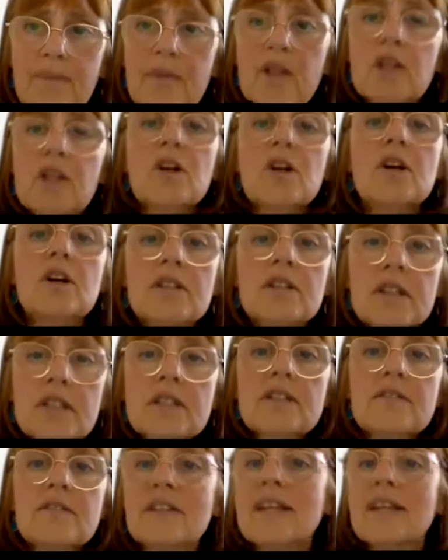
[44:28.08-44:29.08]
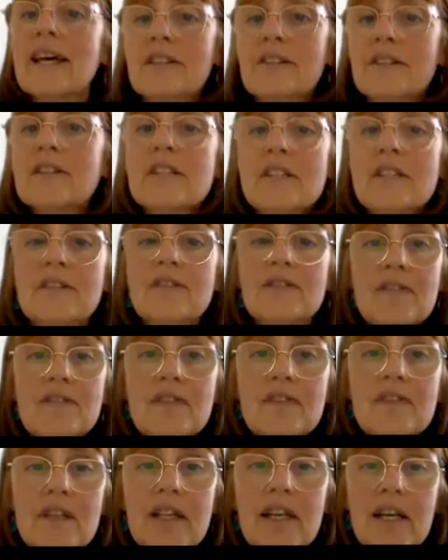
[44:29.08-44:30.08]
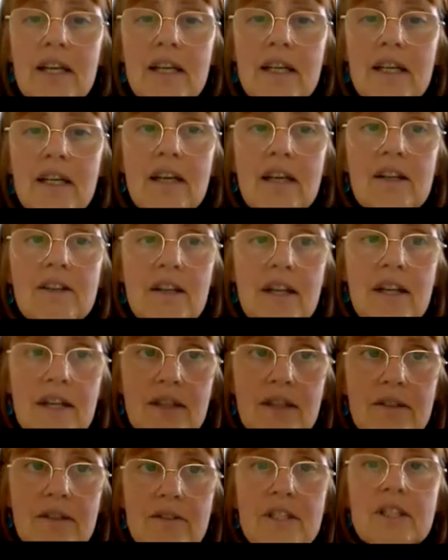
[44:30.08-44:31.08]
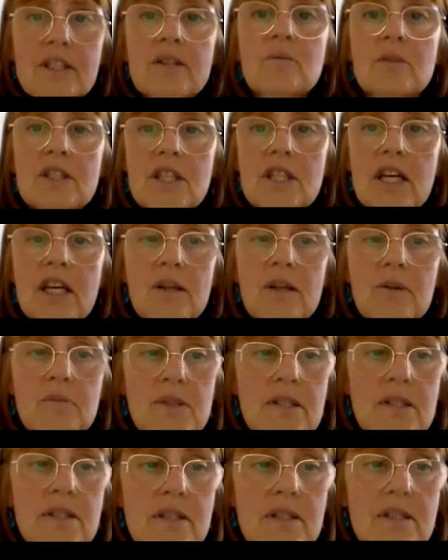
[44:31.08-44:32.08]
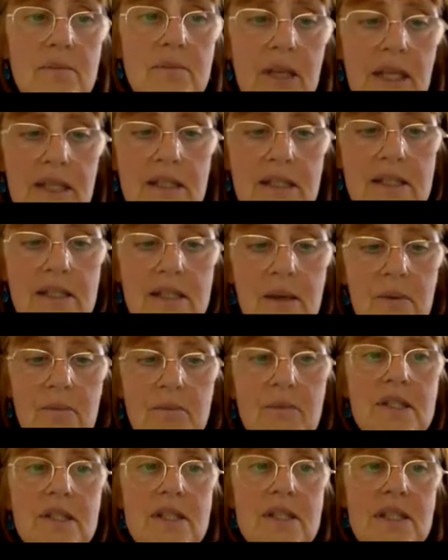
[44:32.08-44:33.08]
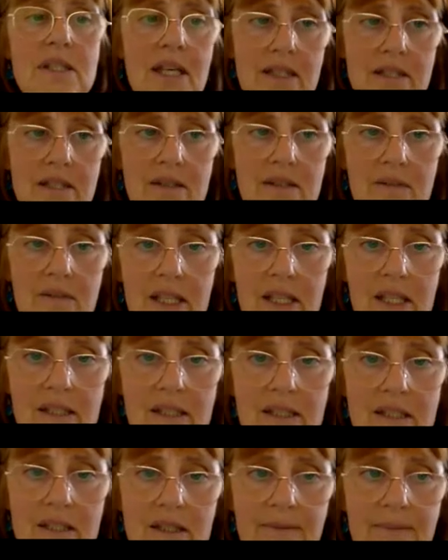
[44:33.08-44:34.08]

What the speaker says: cognitive narrative, if you like, around it, which helps to make some sense of things.